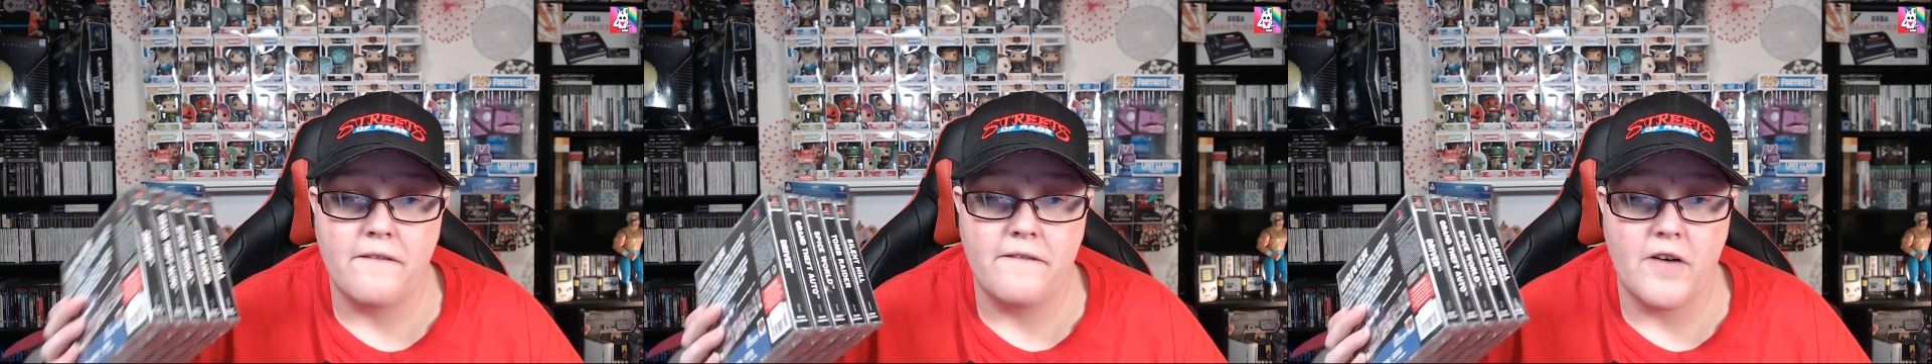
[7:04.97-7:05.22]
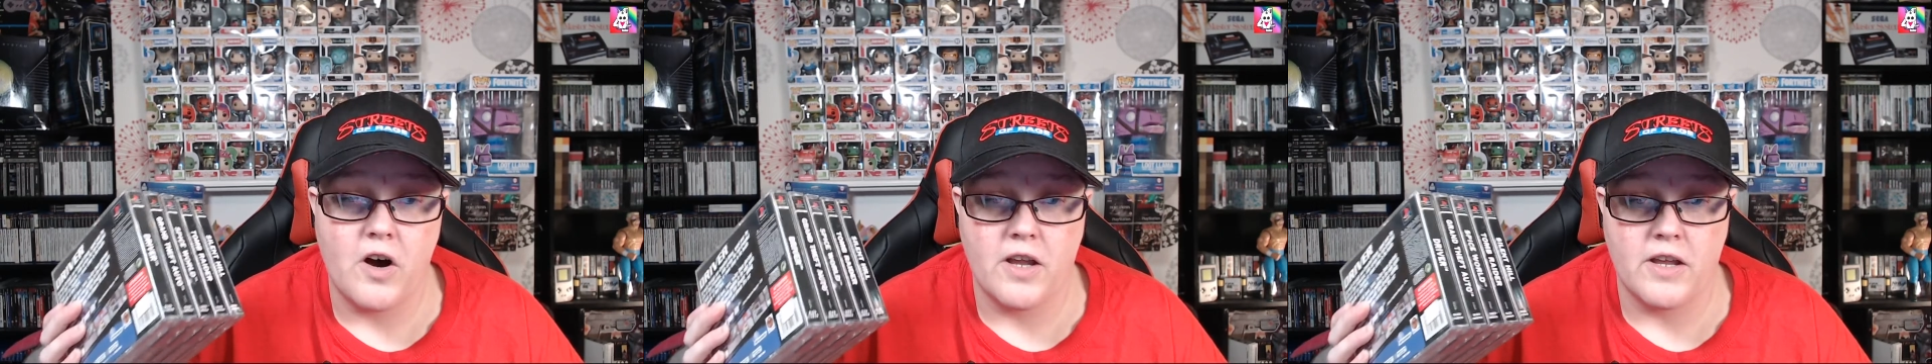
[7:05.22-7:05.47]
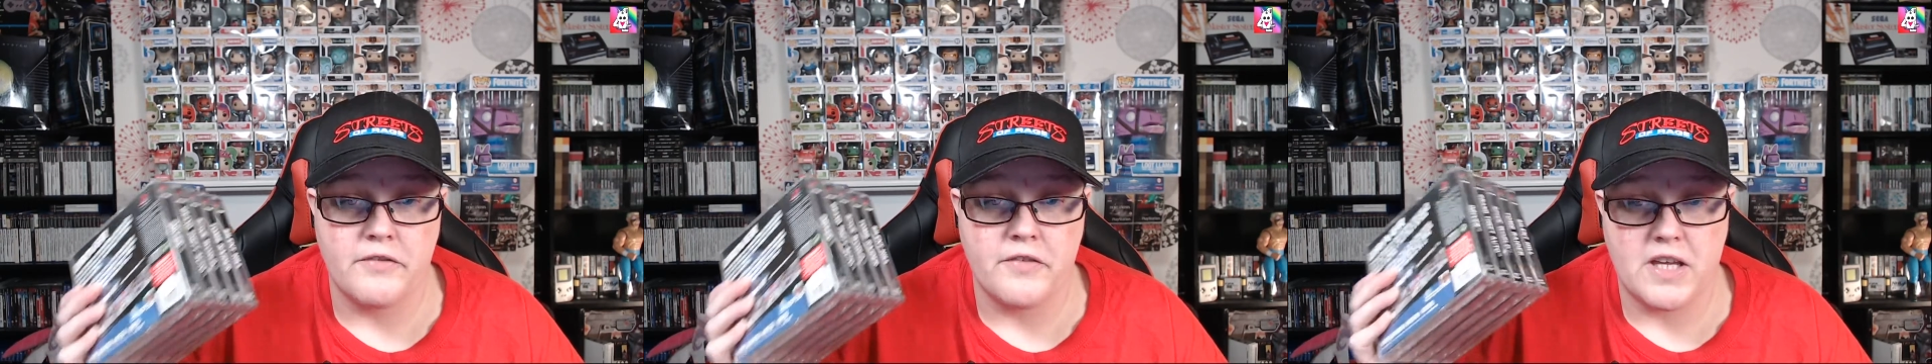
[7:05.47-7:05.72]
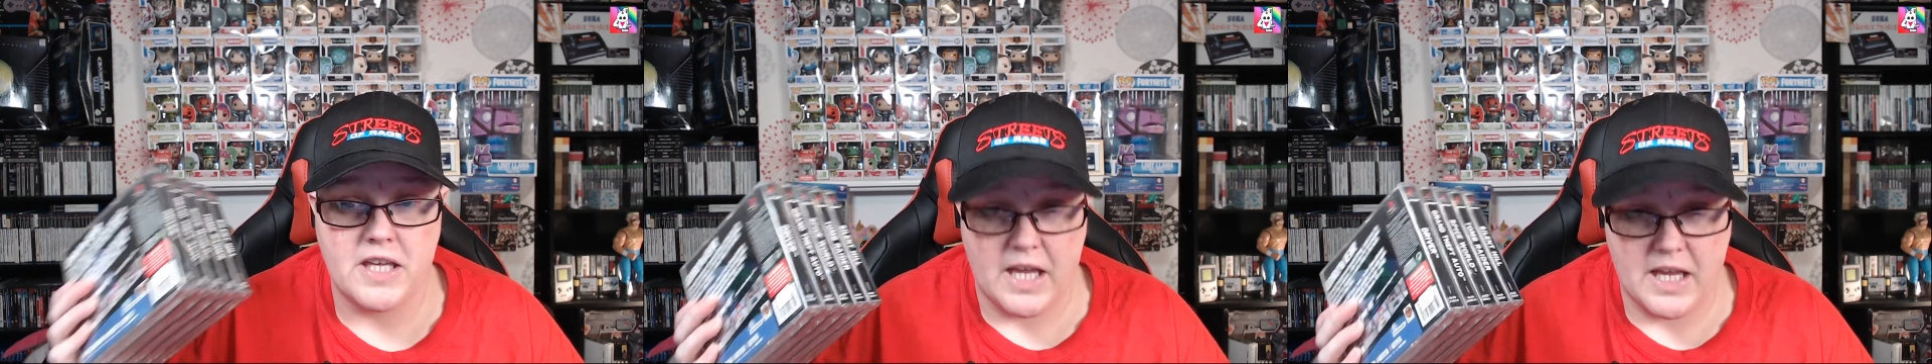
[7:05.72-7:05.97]
5
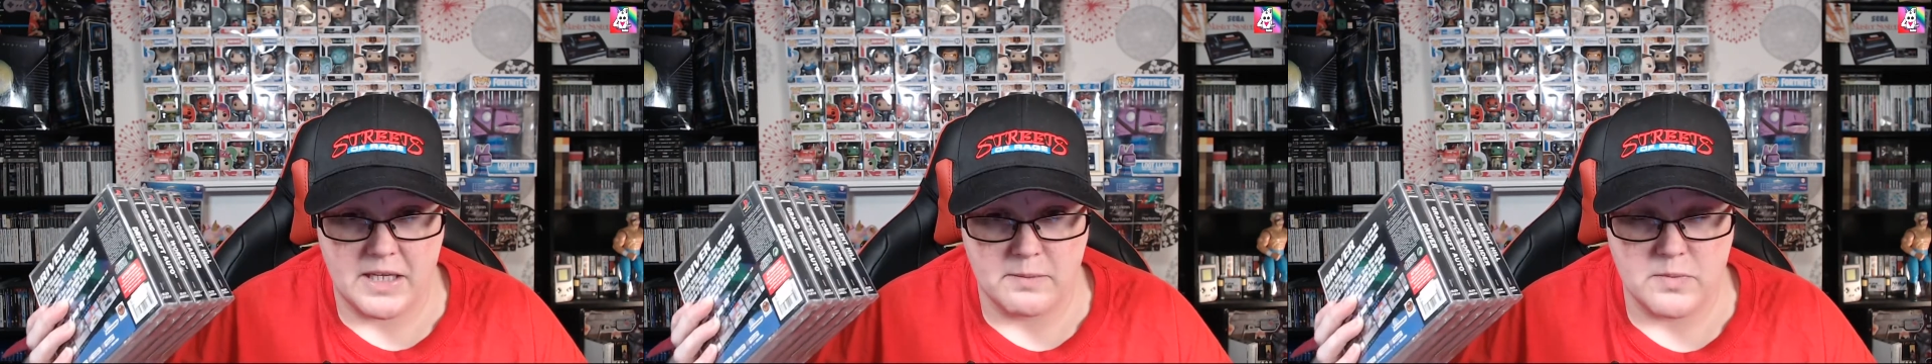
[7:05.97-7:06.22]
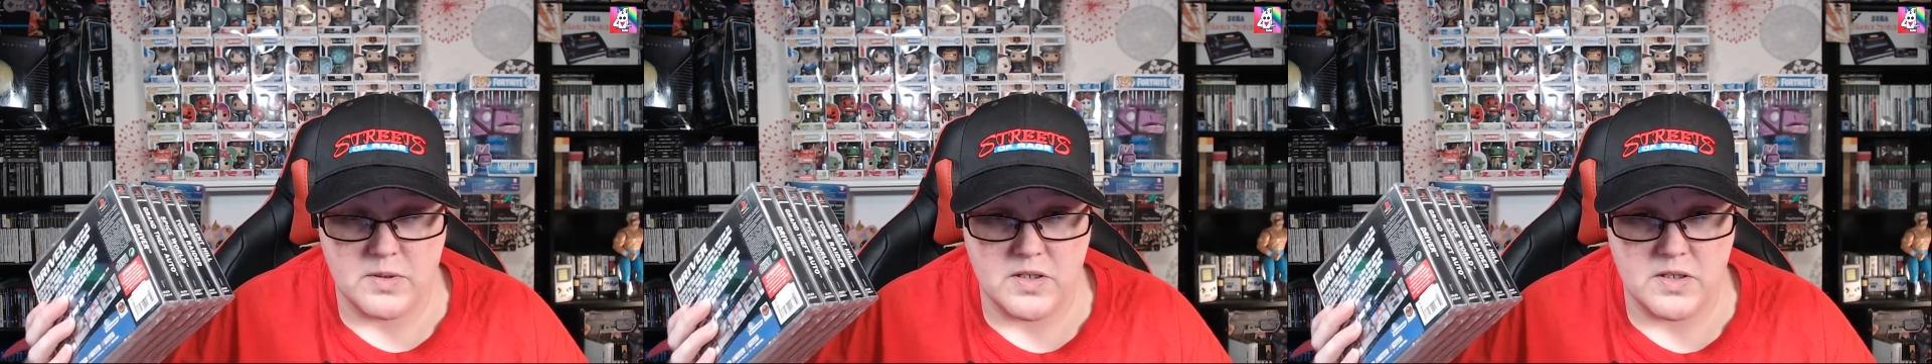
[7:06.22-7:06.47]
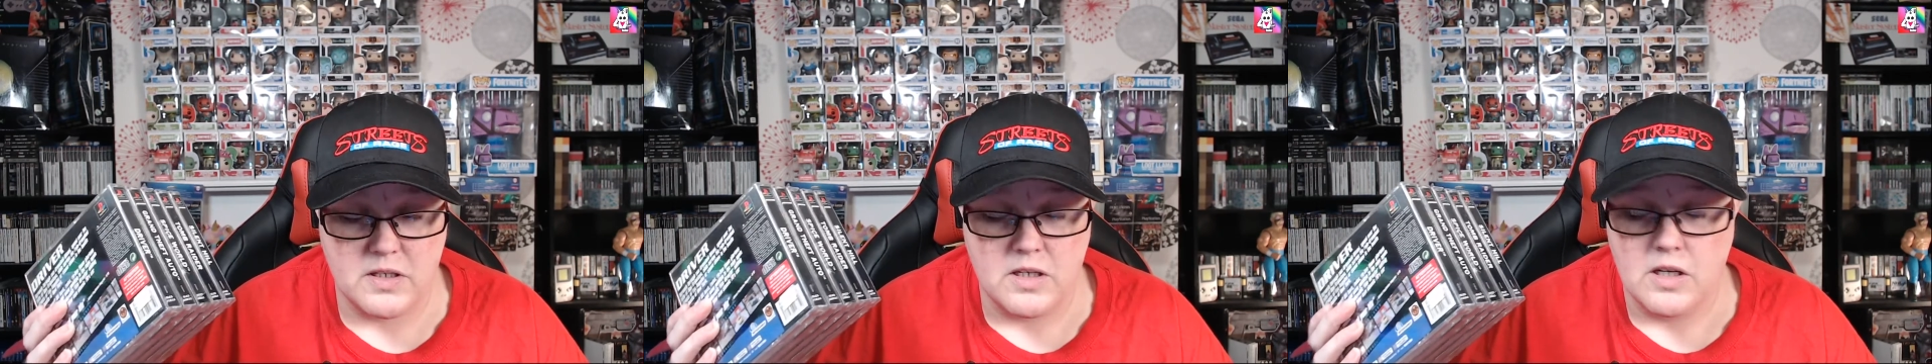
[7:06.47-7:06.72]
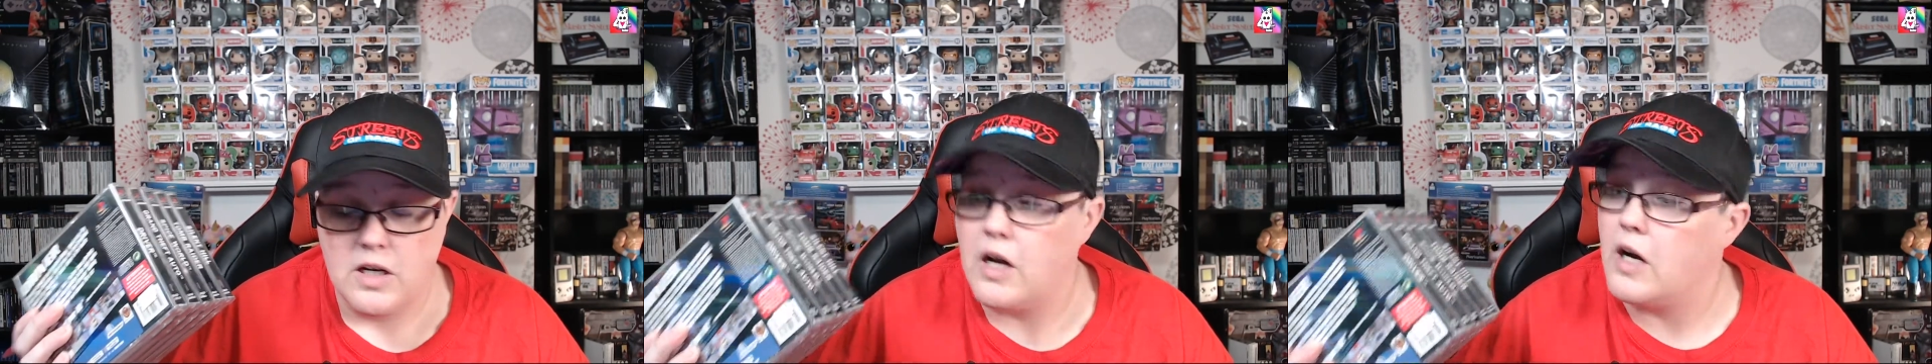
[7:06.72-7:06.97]
games.
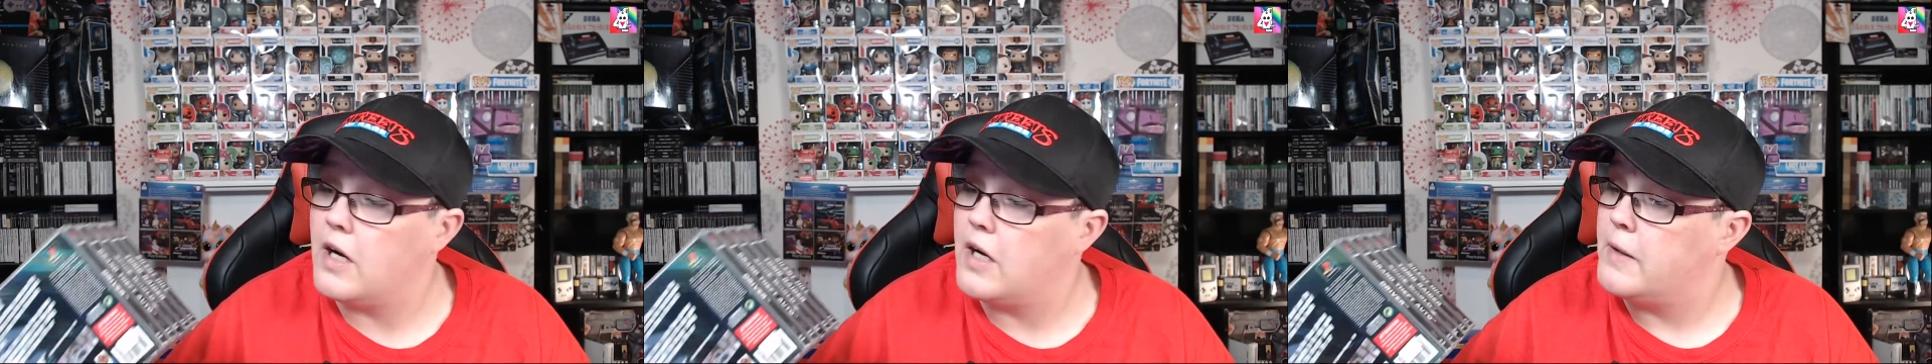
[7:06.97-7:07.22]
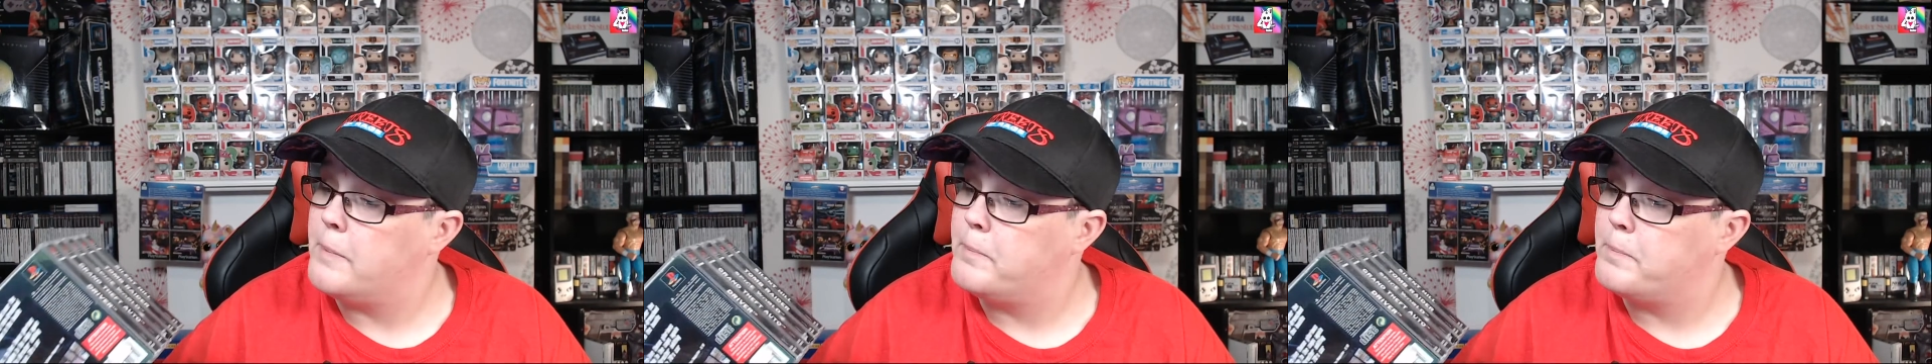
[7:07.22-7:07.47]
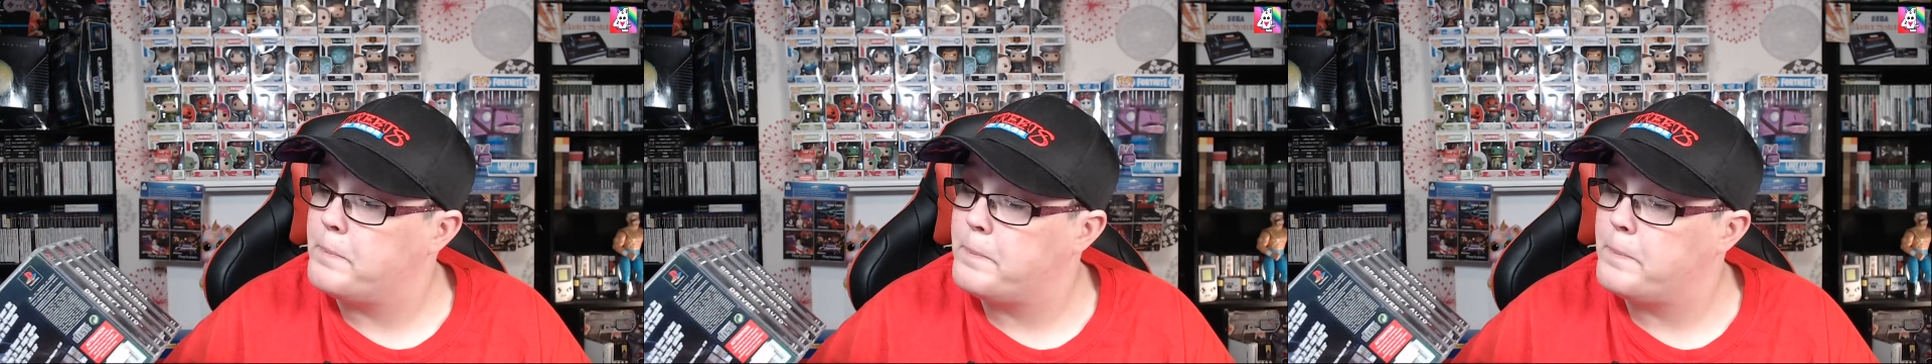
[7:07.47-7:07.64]
Um,